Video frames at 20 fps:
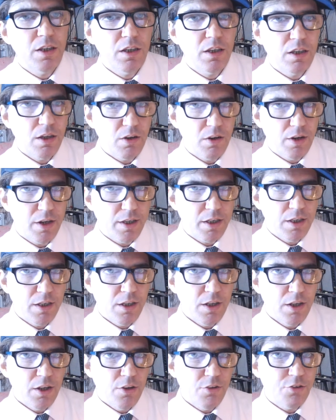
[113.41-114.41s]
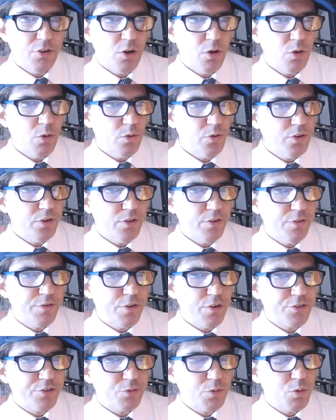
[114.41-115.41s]
All right. So the
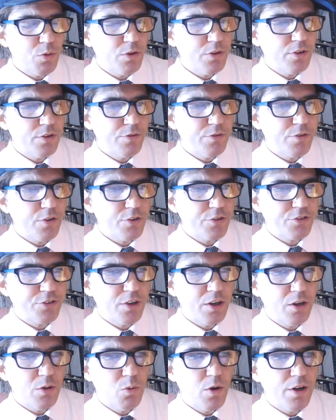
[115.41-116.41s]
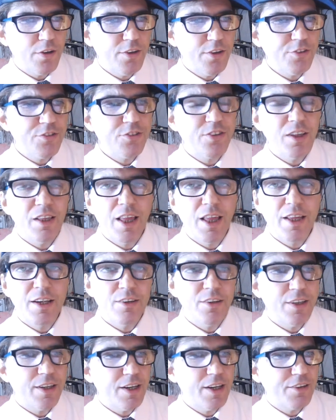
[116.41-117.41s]
first one. This is the
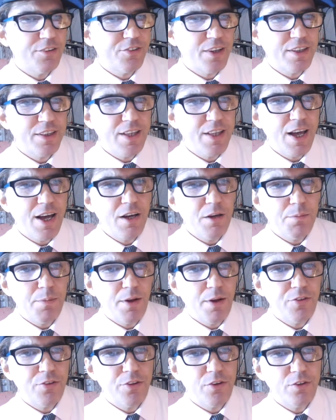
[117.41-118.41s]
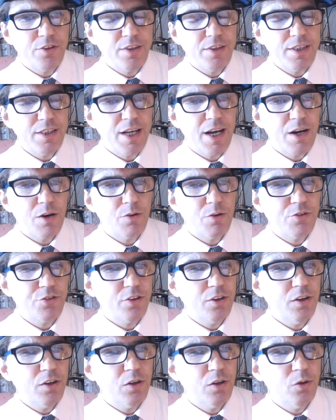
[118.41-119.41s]
letter that I sent out about 13 hours
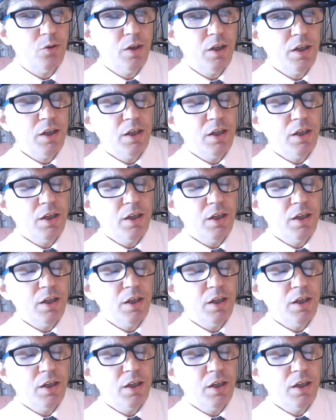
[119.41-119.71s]
ago,